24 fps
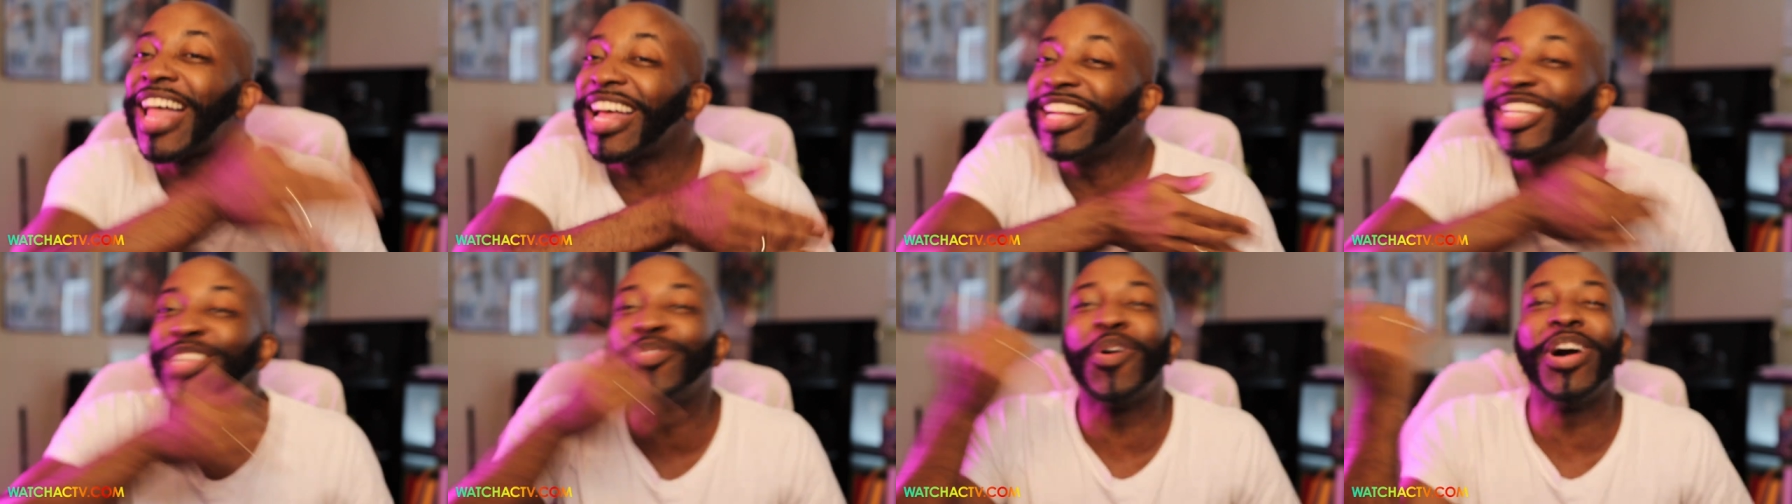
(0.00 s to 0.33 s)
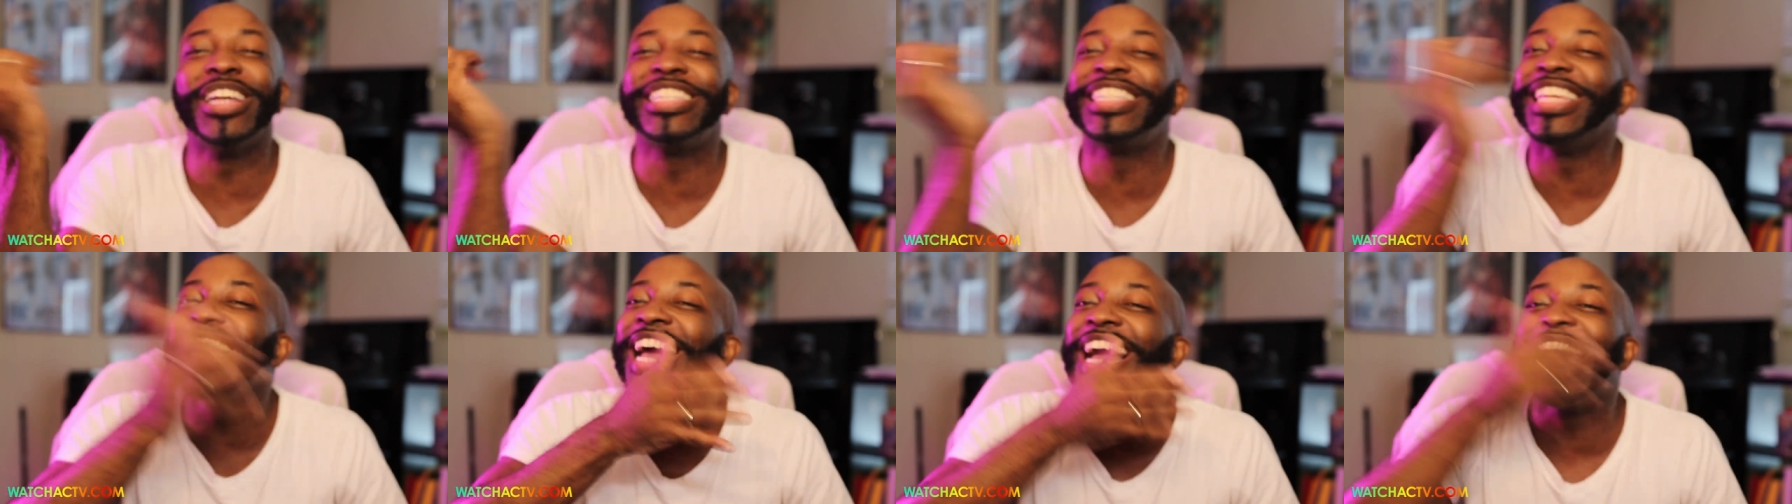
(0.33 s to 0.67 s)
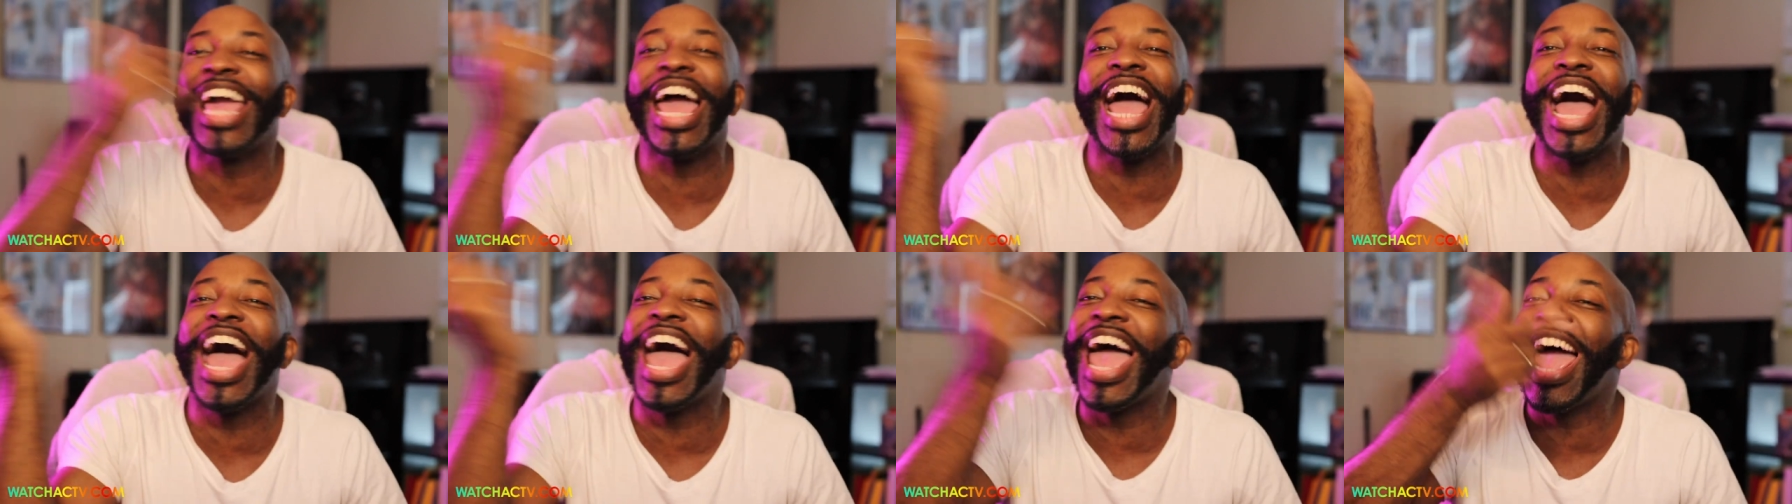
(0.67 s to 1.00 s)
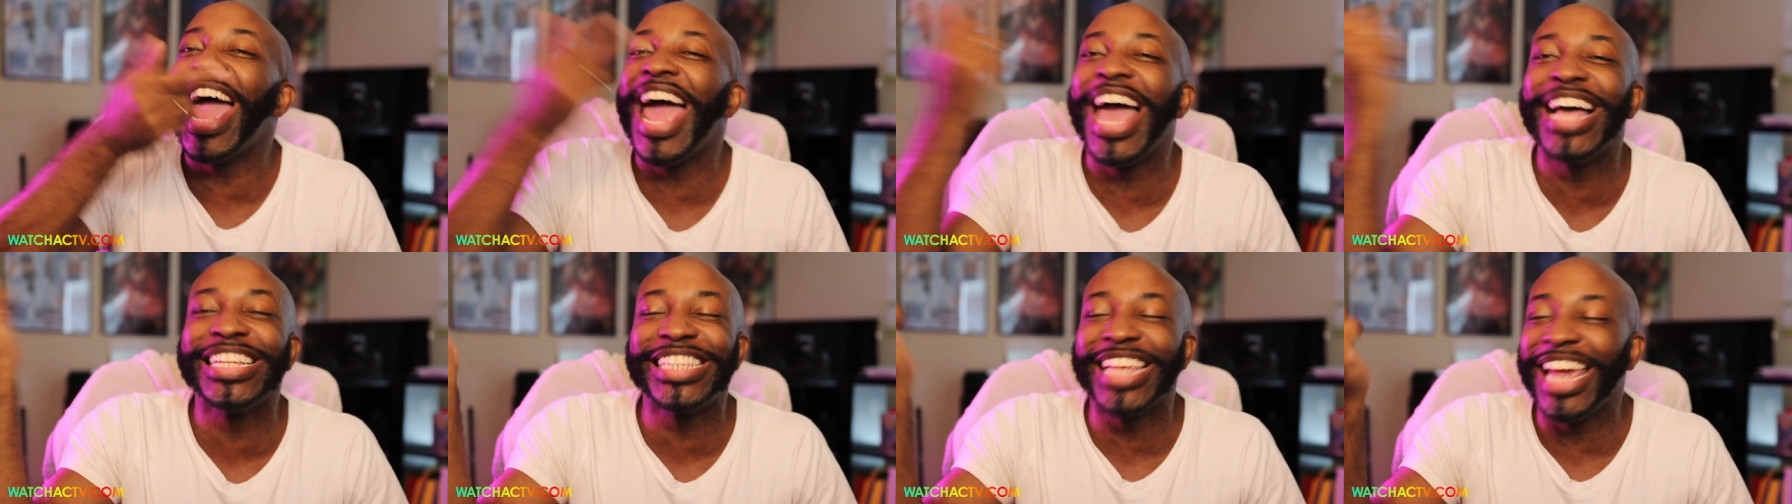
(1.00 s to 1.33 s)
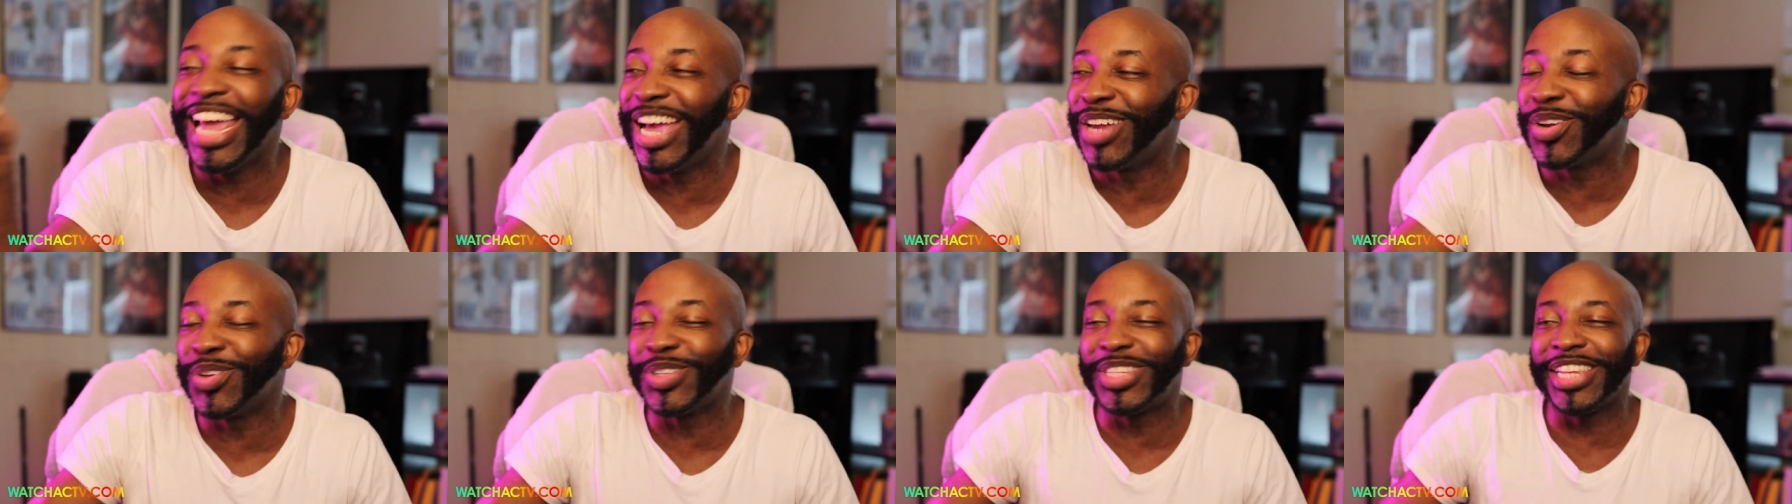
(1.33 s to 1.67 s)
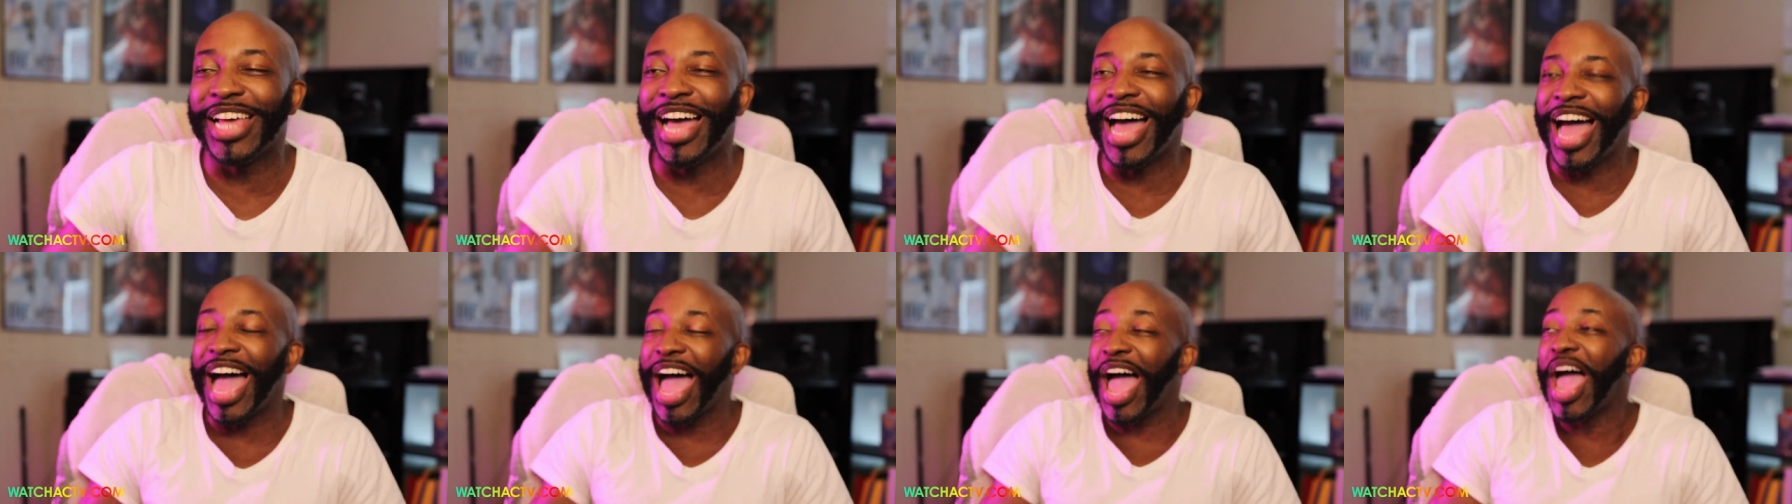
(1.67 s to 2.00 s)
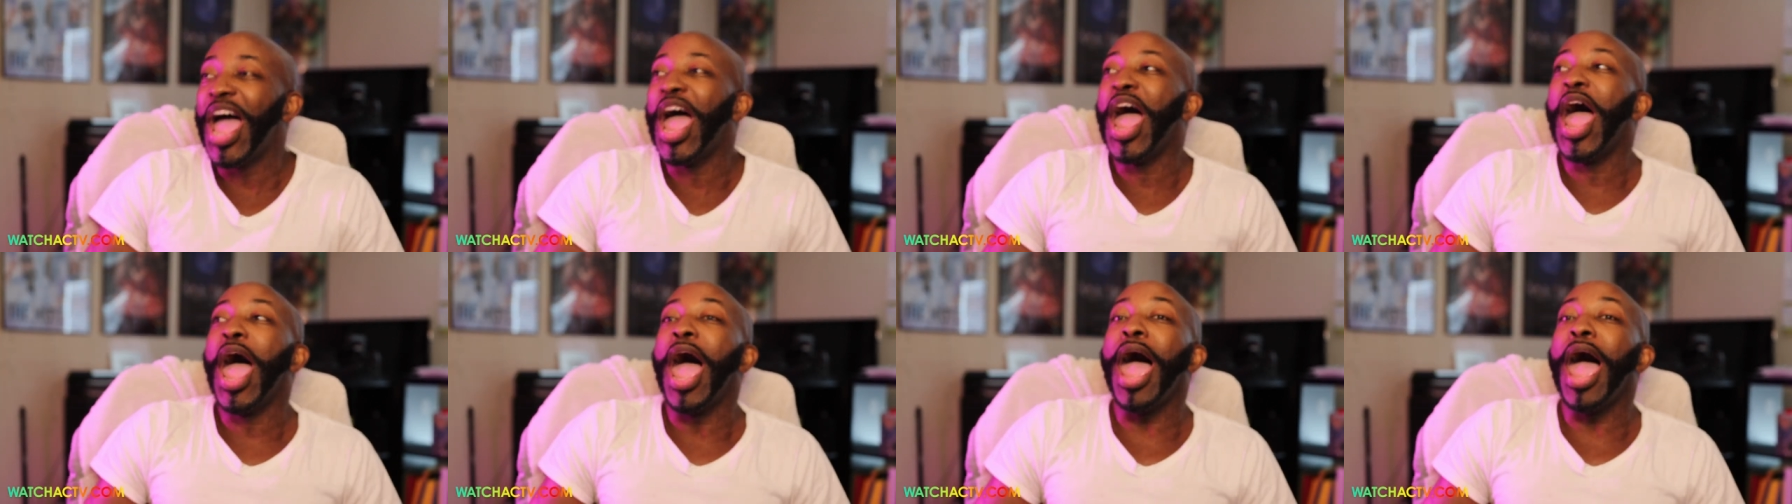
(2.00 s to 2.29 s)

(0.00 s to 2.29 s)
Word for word: I just want to see her get her ass handled to her.